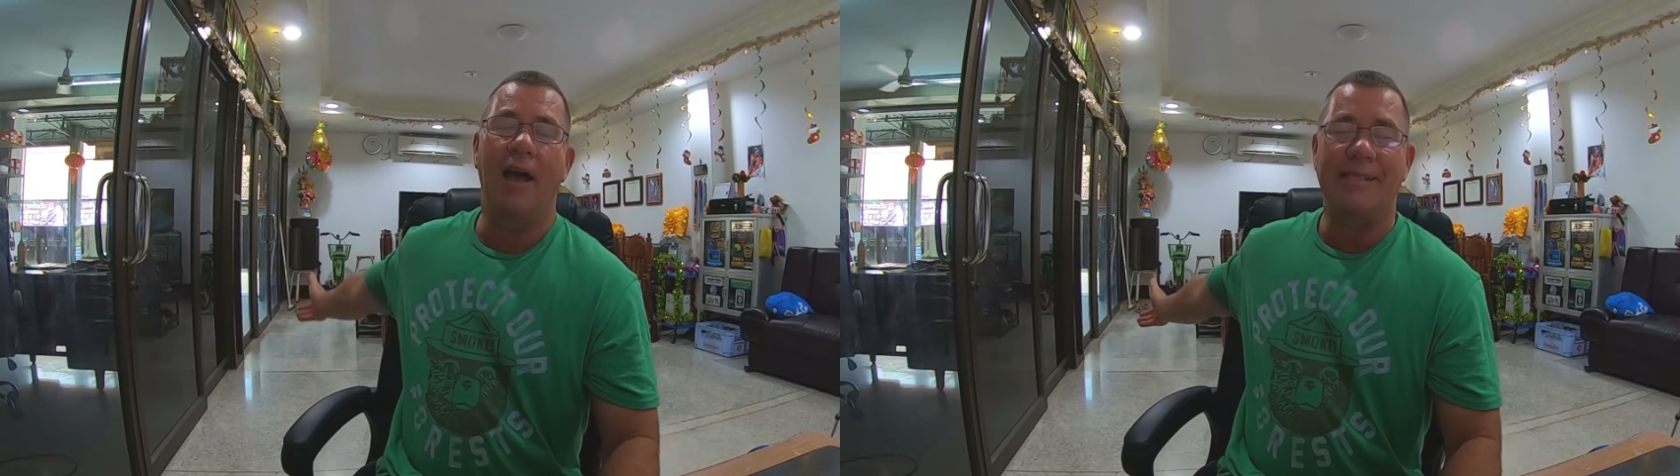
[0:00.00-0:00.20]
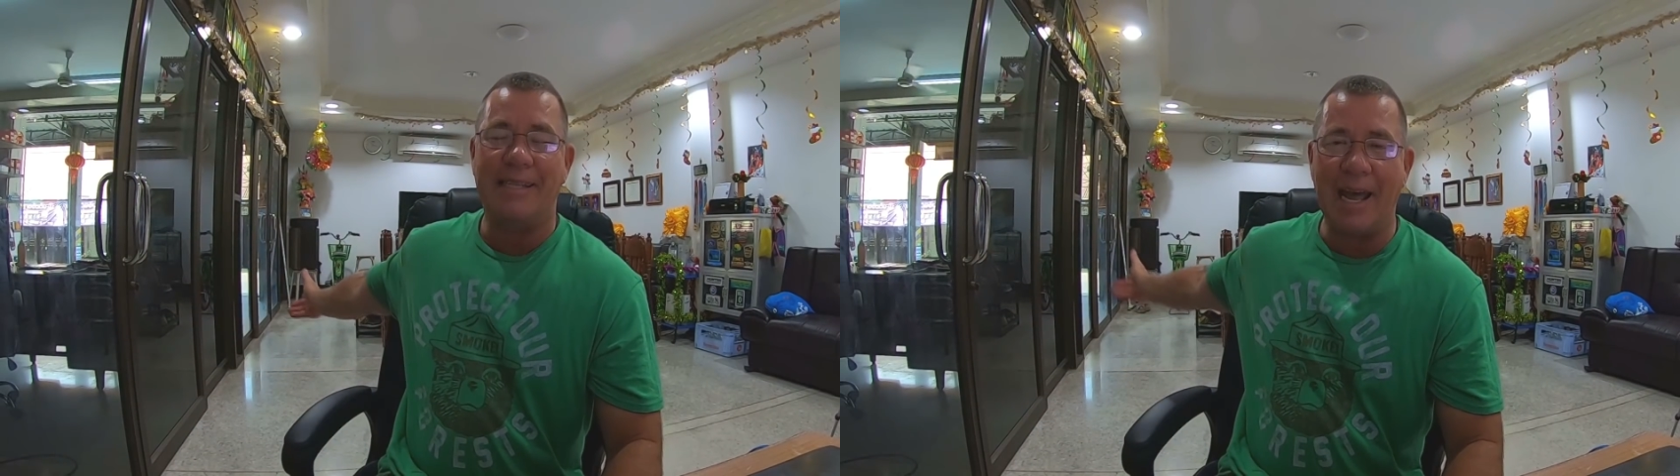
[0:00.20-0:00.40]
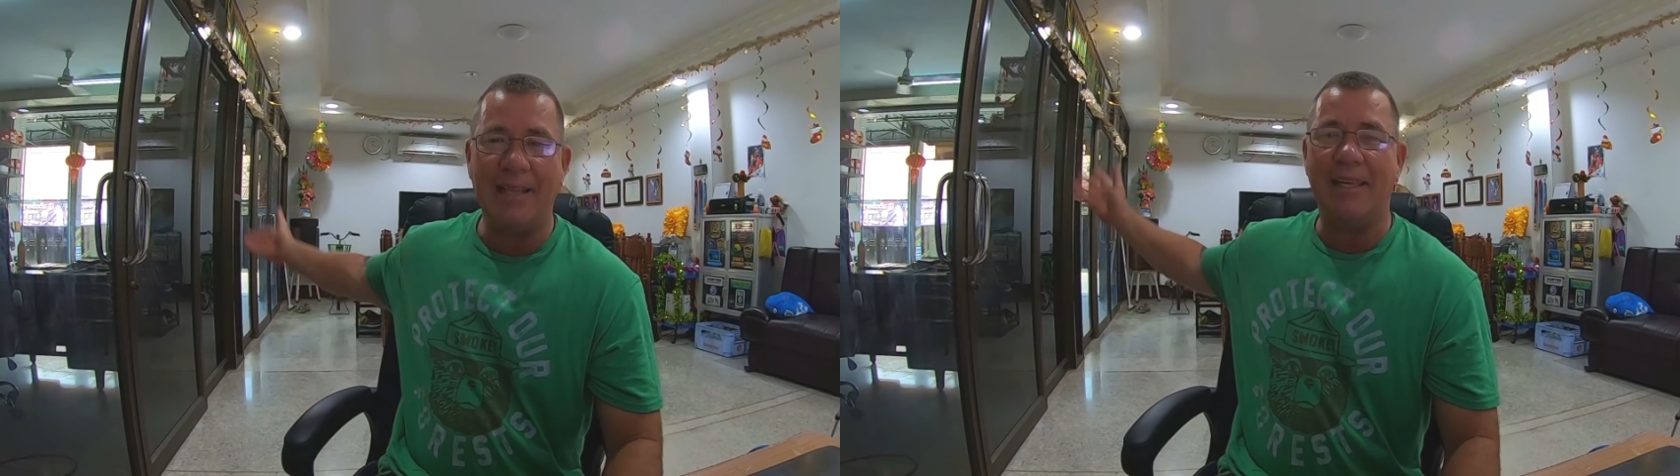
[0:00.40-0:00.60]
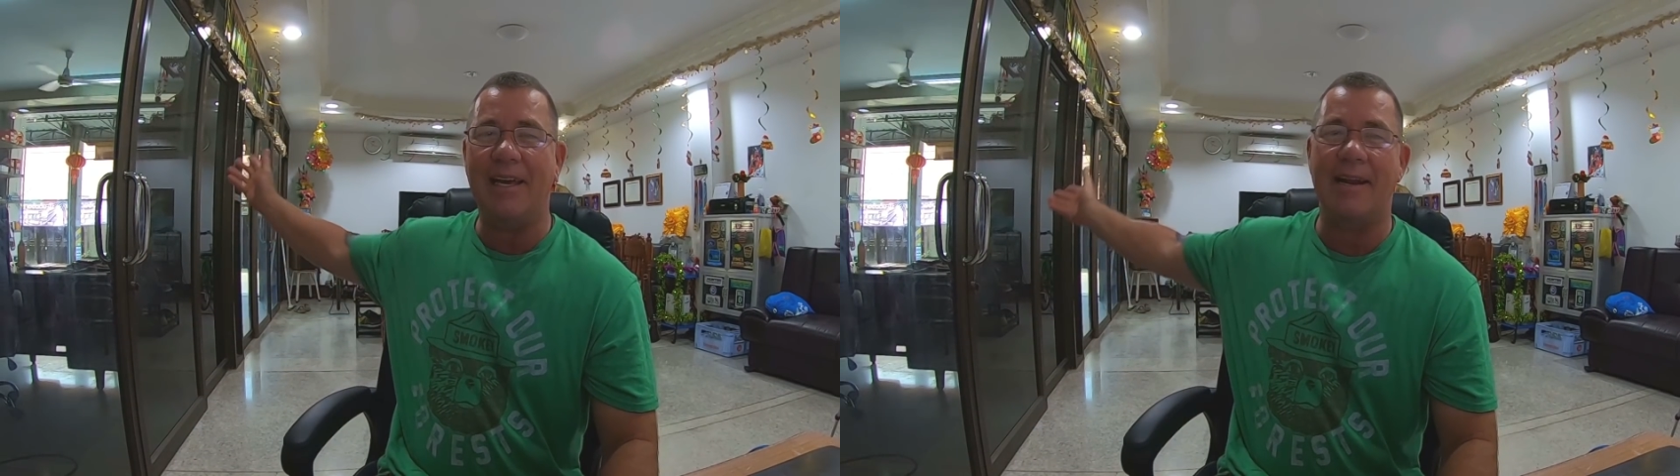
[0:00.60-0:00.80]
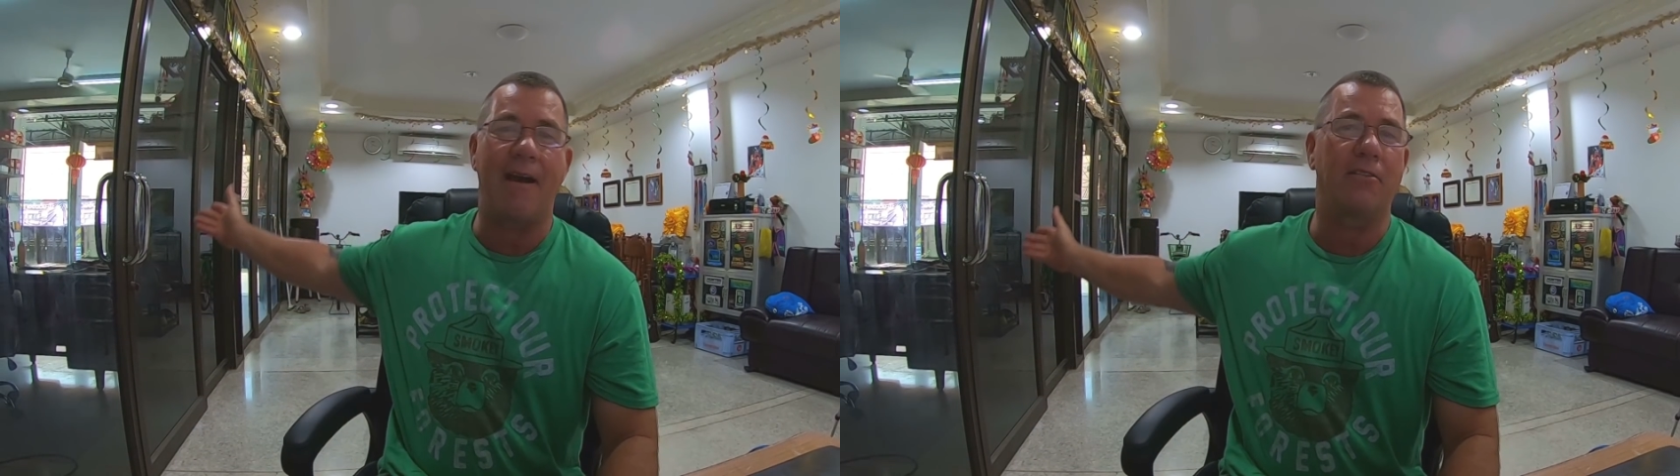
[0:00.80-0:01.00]
daily
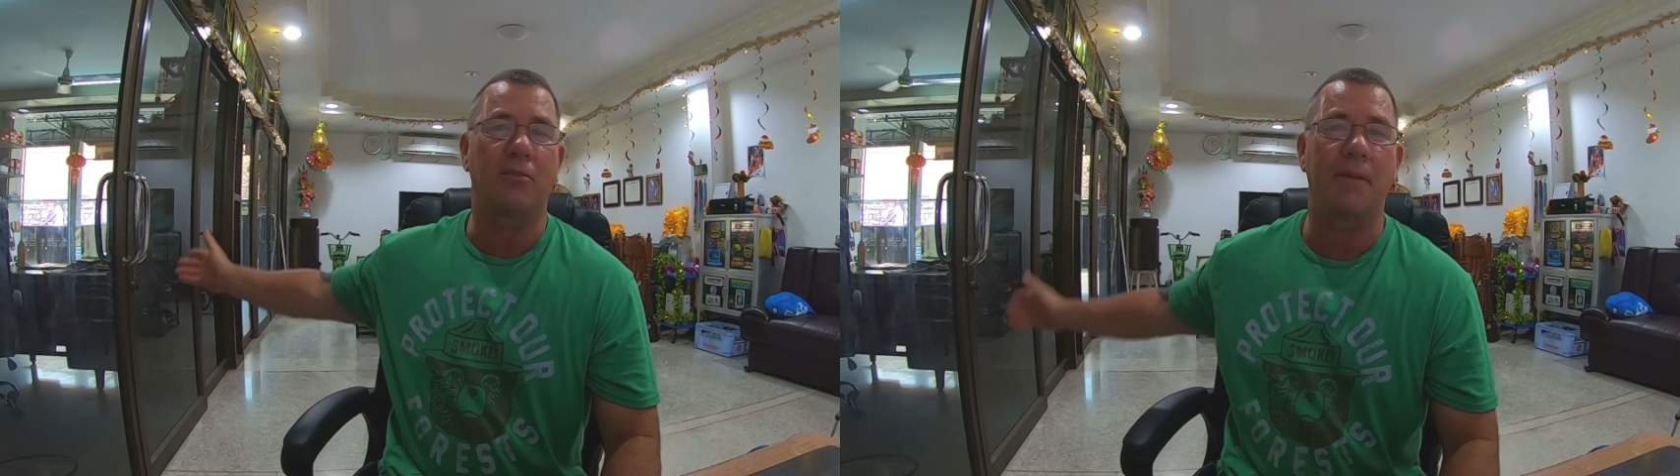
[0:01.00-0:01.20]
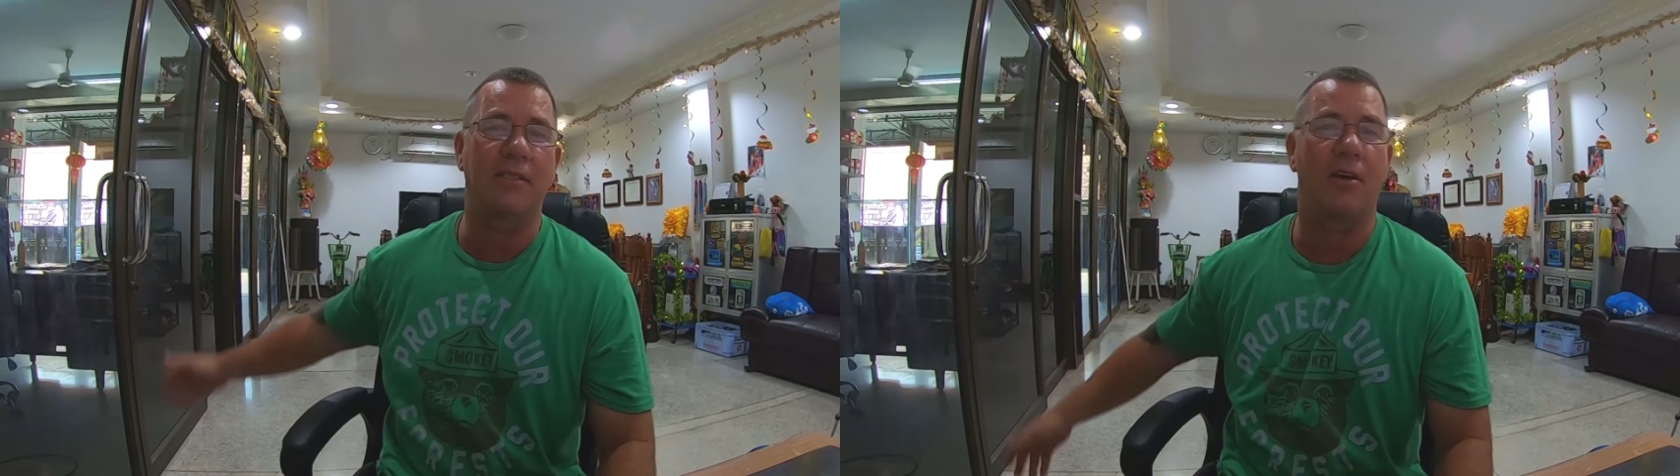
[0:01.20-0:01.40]
announcements